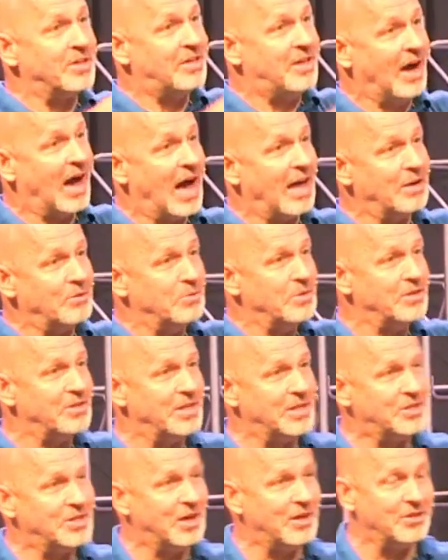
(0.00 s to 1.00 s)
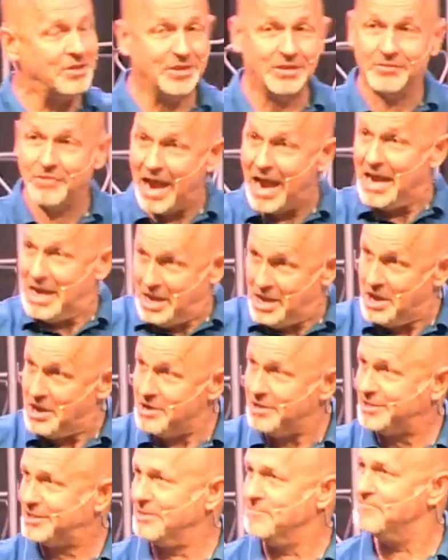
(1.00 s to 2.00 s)
with God and with each other right
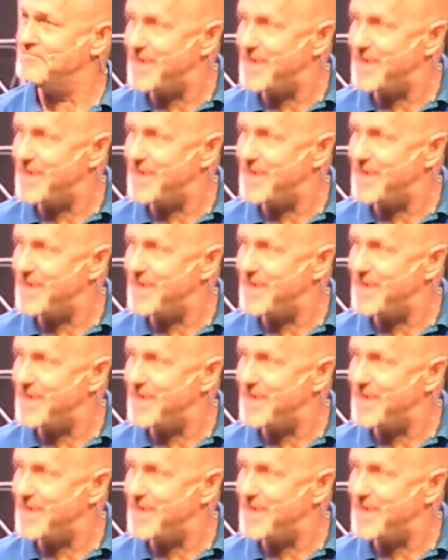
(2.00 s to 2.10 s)
here. It's